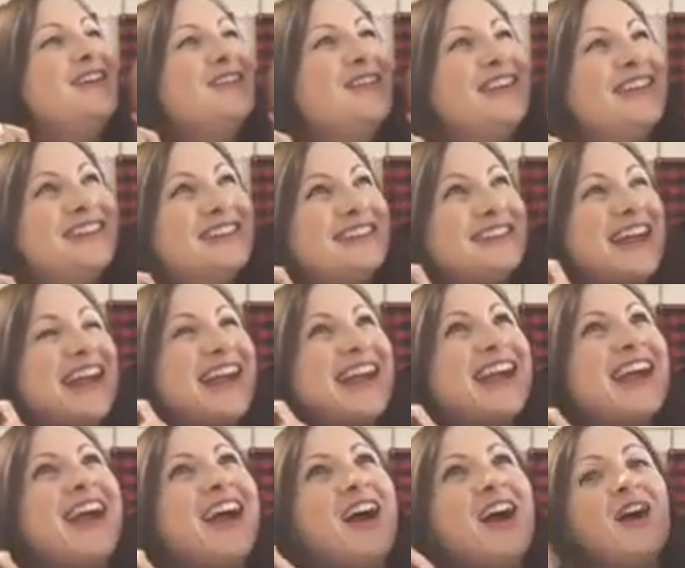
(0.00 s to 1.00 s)
We say
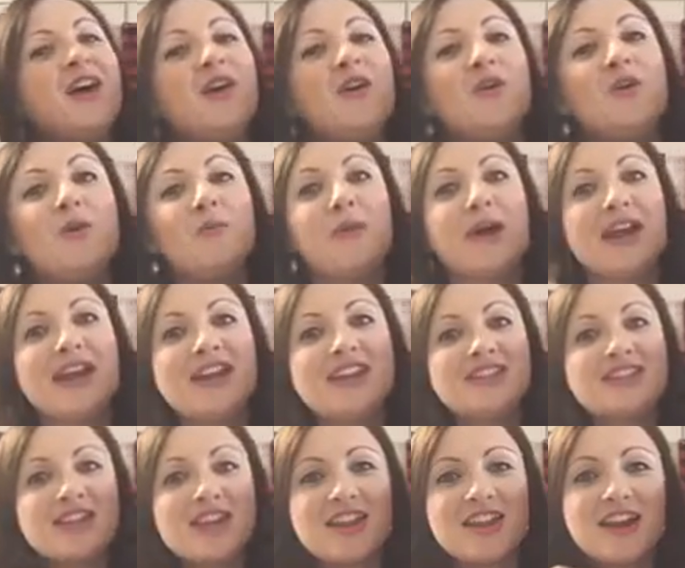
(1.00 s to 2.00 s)
we'll buy
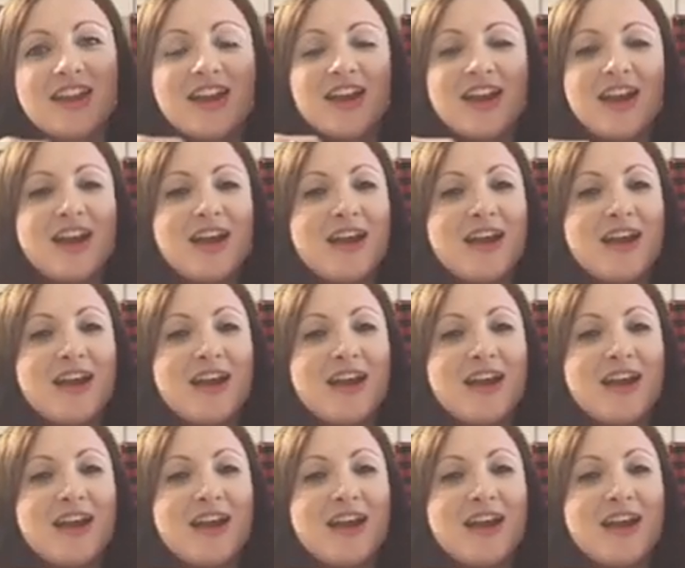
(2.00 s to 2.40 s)
each other,